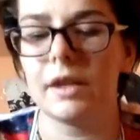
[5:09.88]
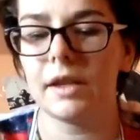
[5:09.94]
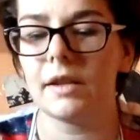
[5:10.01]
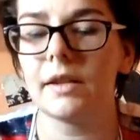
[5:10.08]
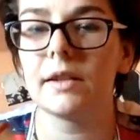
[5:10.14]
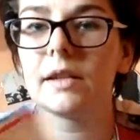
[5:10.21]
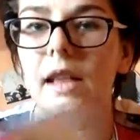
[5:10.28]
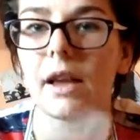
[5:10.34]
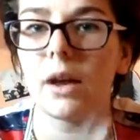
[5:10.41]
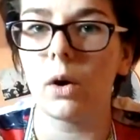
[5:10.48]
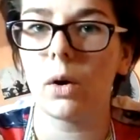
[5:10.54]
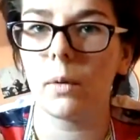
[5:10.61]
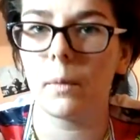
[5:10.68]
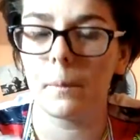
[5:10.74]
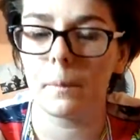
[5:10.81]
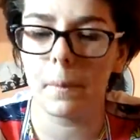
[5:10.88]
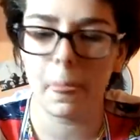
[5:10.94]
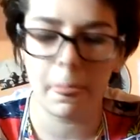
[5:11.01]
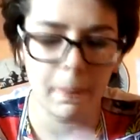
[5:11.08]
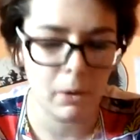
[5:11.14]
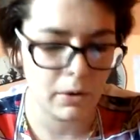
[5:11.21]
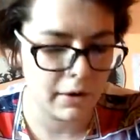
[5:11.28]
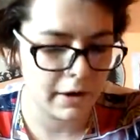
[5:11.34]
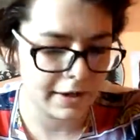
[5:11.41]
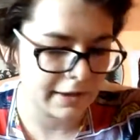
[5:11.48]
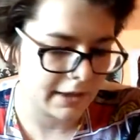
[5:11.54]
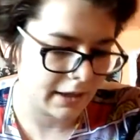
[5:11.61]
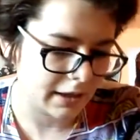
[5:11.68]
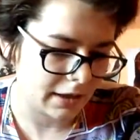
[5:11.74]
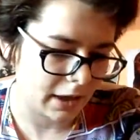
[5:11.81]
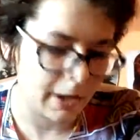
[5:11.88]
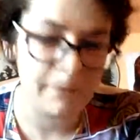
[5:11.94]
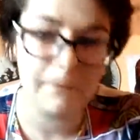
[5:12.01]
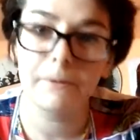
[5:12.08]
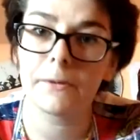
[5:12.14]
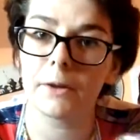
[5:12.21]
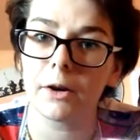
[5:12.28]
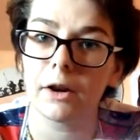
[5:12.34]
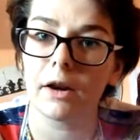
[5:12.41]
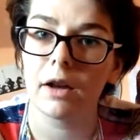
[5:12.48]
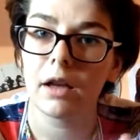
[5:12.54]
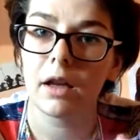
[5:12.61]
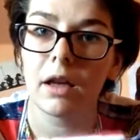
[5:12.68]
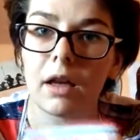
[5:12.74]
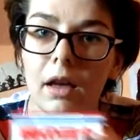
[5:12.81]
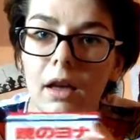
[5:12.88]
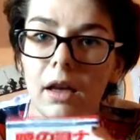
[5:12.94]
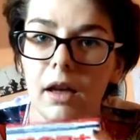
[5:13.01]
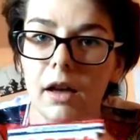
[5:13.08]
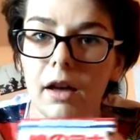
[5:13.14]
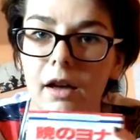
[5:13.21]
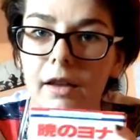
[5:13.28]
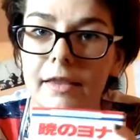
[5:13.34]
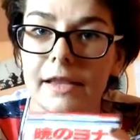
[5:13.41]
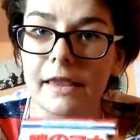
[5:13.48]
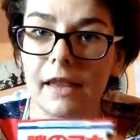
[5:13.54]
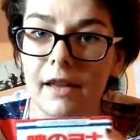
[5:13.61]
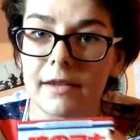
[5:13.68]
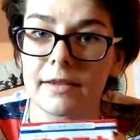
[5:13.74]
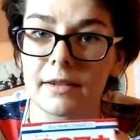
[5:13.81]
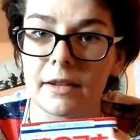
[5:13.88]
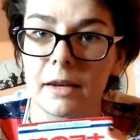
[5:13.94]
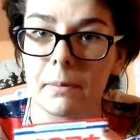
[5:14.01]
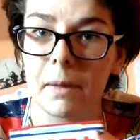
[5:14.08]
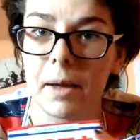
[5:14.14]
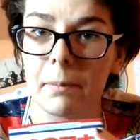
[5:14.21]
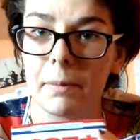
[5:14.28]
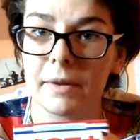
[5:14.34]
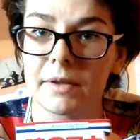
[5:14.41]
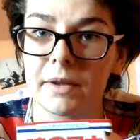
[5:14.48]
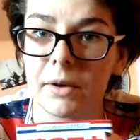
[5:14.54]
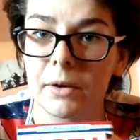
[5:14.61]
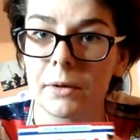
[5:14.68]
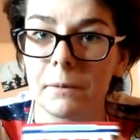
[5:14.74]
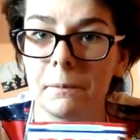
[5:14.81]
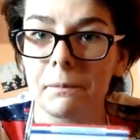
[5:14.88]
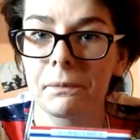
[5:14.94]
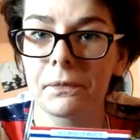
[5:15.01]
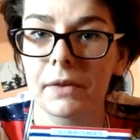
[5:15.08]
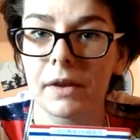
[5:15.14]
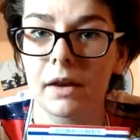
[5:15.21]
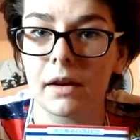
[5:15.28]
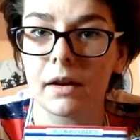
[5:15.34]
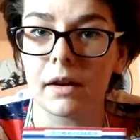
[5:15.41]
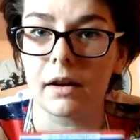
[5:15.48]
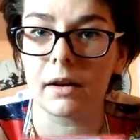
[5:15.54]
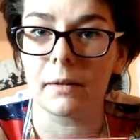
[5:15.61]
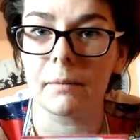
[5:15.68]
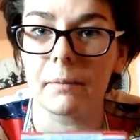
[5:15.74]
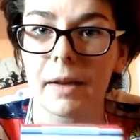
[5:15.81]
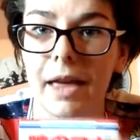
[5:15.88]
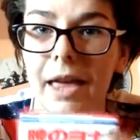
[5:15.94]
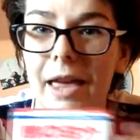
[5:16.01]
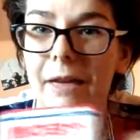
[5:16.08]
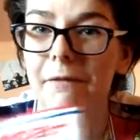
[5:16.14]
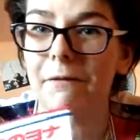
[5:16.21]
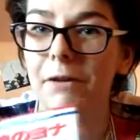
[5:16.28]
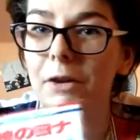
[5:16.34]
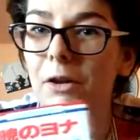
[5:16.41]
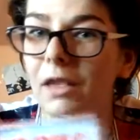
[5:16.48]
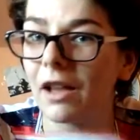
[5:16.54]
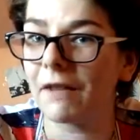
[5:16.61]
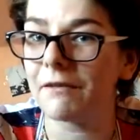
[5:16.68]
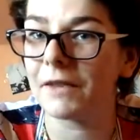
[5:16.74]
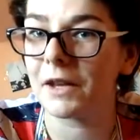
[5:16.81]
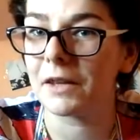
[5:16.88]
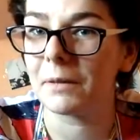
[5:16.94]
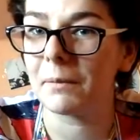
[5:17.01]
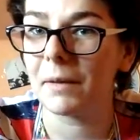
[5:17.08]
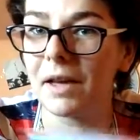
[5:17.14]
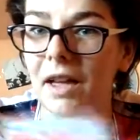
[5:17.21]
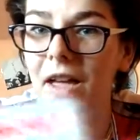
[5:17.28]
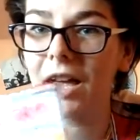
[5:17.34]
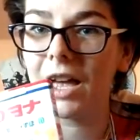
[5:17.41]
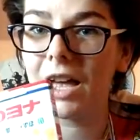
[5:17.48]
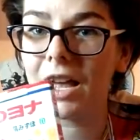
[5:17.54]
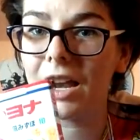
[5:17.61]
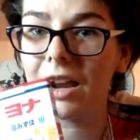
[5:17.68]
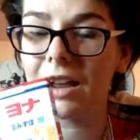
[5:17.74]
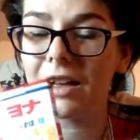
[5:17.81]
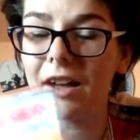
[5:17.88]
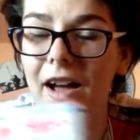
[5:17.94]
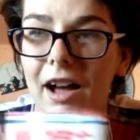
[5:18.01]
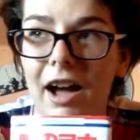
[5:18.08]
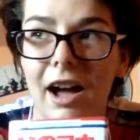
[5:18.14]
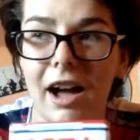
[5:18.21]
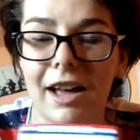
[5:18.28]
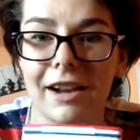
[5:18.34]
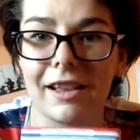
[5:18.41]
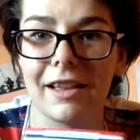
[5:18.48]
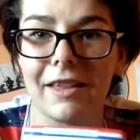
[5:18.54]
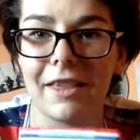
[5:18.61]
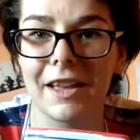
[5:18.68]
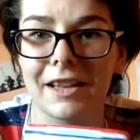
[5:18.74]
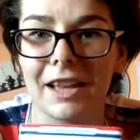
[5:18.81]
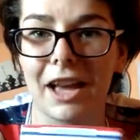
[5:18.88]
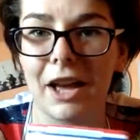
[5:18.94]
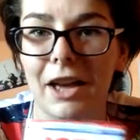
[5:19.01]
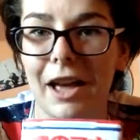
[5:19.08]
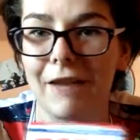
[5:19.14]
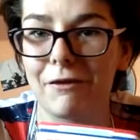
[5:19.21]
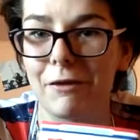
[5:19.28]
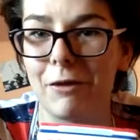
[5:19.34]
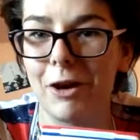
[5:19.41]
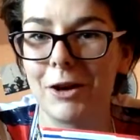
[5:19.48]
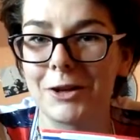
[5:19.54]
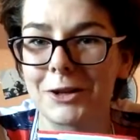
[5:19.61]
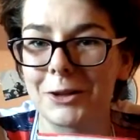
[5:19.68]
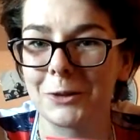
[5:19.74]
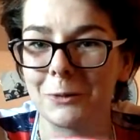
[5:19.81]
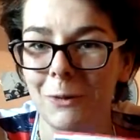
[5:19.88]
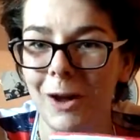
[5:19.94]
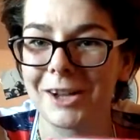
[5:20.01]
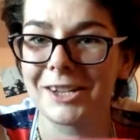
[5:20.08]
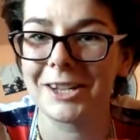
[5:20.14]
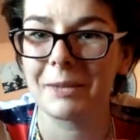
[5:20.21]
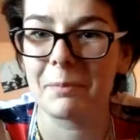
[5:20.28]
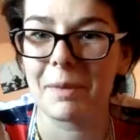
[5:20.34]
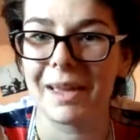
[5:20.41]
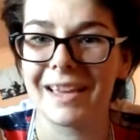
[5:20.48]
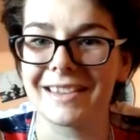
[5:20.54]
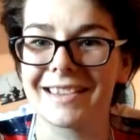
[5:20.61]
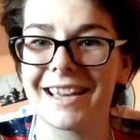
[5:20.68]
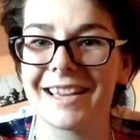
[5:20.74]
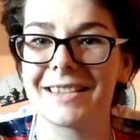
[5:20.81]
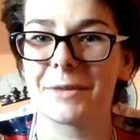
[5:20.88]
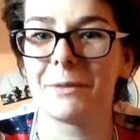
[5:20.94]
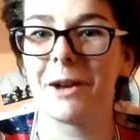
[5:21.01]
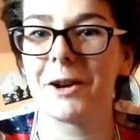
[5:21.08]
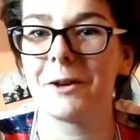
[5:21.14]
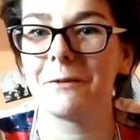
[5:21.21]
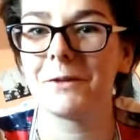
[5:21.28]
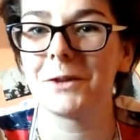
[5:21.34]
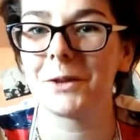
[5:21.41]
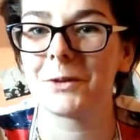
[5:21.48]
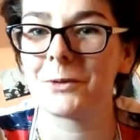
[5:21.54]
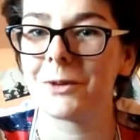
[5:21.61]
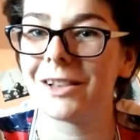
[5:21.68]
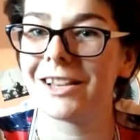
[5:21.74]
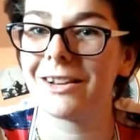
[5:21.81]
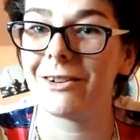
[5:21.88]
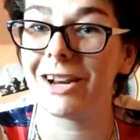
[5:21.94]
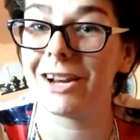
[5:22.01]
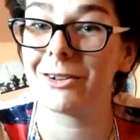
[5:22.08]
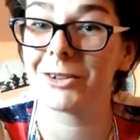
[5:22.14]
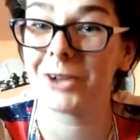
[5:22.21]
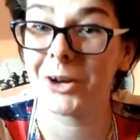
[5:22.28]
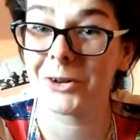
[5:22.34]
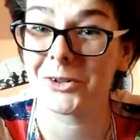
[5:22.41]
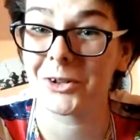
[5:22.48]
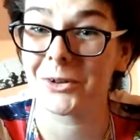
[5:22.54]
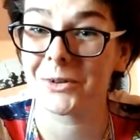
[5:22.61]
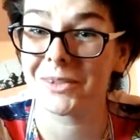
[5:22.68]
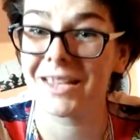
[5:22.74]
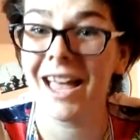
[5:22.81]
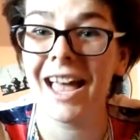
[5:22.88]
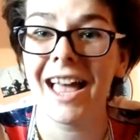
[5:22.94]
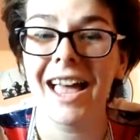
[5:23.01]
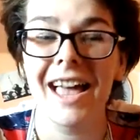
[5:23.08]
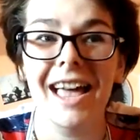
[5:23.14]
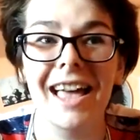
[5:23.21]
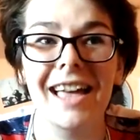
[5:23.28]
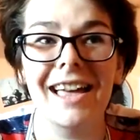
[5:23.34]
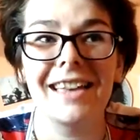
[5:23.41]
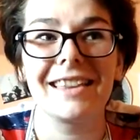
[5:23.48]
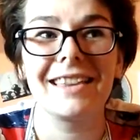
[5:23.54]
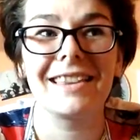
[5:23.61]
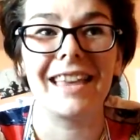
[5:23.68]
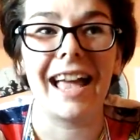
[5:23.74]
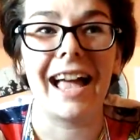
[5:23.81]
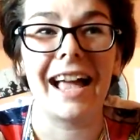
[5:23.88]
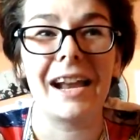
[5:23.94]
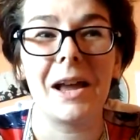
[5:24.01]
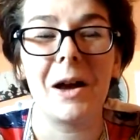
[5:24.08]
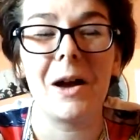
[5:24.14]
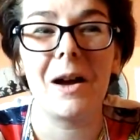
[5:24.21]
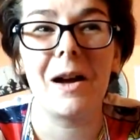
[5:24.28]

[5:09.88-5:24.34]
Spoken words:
this is like already after the last anime episode. If you love the anime, and I really think that everyone should watch it because it's one of those really rare shoujos that